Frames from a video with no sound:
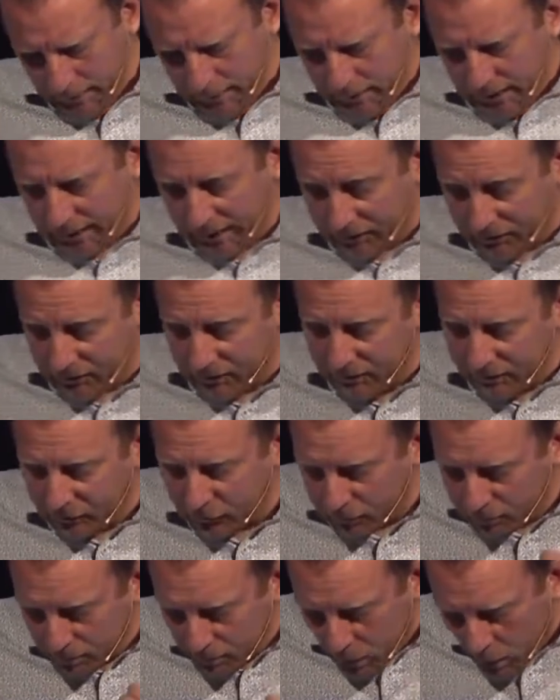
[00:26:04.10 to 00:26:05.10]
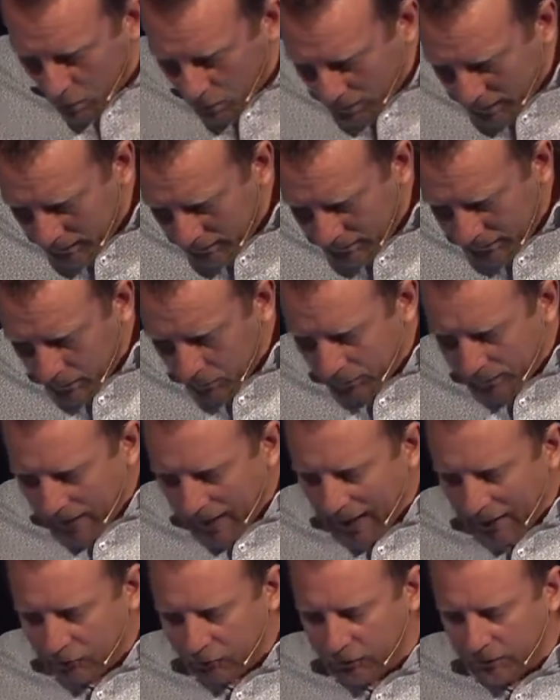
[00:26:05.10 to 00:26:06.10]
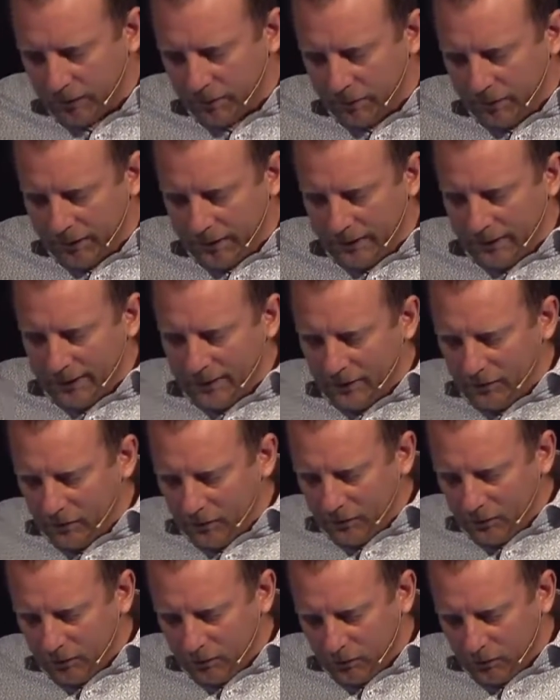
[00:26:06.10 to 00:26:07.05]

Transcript: And it's in this moment that we actually begin